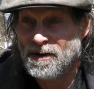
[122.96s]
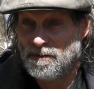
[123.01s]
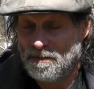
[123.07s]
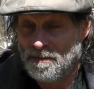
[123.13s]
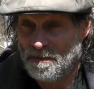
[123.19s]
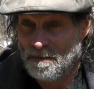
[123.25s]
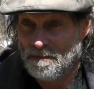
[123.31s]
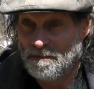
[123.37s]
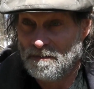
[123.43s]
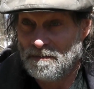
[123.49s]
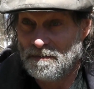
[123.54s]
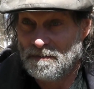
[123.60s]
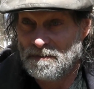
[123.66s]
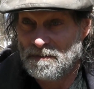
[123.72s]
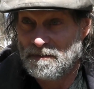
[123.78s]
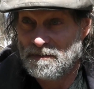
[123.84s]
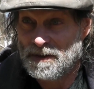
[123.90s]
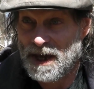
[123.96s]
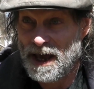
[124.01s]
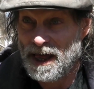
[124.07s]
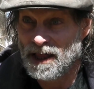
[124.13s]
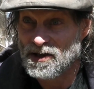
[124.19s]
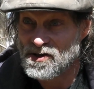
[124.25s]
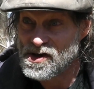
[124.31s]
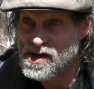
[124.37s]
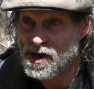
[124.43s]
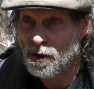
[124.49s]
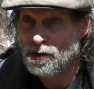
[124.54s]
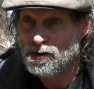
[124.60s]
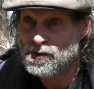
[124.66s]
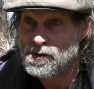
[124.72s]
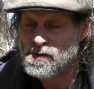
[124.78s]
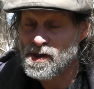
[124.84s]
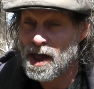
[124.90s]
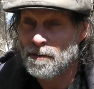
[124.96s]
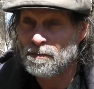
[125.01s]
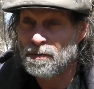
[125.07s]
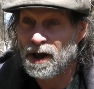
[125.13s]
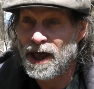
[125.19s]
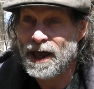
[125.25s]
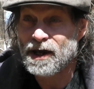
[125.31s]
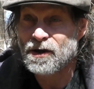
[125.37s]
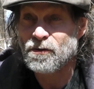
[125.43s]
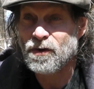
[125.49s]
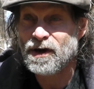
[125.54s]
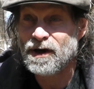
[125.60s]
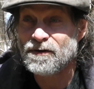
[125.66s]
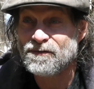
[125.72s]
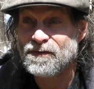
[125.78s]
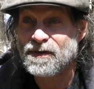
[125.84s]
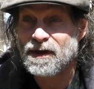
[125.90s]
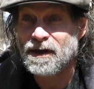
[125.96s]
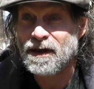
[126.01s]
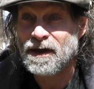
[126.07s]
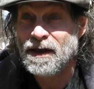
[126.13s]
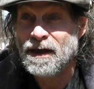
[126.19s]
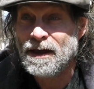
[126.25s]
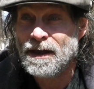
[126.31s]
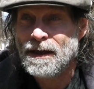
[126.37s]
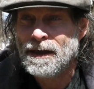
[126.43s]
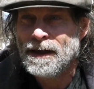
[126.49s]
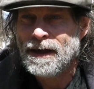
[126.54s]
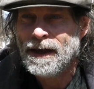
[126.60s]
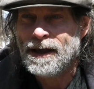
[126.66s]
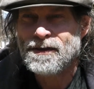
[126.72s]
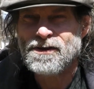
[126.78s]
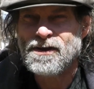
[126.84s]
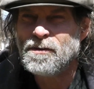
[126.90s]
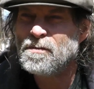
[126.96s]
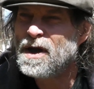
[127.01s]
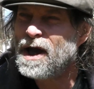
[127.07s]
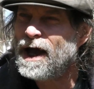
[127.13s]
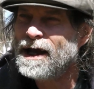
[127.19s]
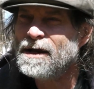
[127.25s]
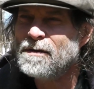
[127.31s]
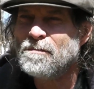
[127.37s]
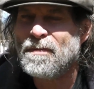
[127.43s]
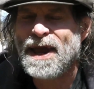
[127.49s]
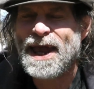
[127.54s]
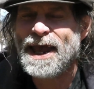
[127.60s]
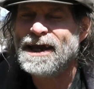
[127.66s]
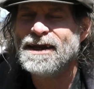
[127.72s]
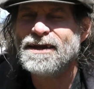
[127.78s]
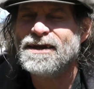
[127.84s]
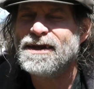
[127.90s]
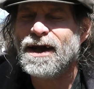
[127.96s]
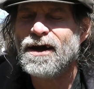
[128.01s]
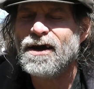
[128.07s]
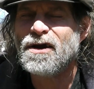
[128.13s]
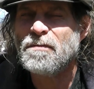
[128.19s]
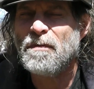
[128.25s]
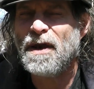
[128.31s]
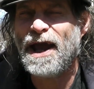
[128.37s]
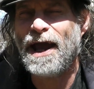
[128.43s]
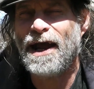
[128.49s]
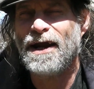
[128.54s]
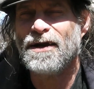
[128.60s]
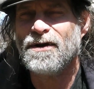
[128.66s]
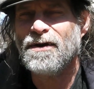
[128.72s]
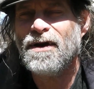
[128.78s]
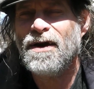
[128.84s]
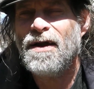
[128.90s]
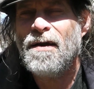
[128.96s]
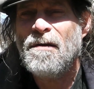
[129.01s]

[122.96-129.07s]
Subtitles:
the galaxy goes through that black rift, it's some kind of band of dark matter,